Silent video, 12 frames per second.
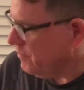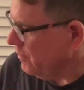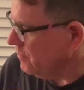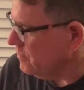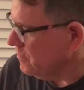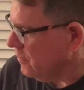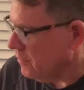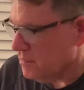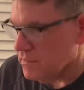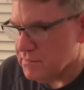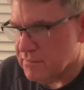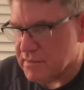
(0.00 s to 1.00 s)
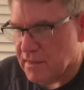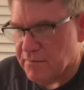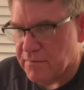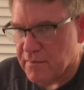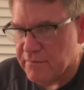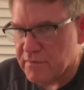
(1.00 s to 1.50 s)
appearance of Darkness, which I
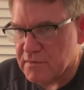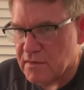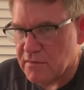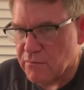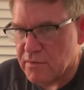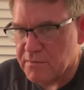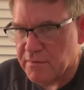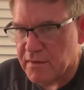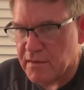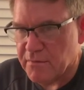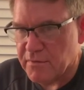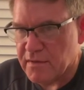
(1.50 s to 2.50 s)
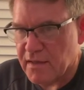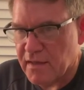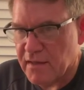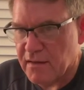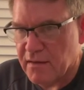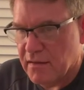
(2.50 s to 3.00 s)
believe was in Witchblade number
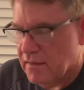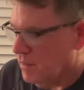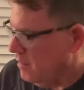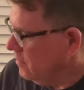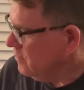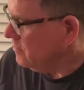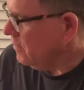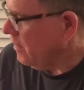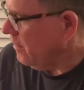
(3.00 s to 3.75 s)
10. So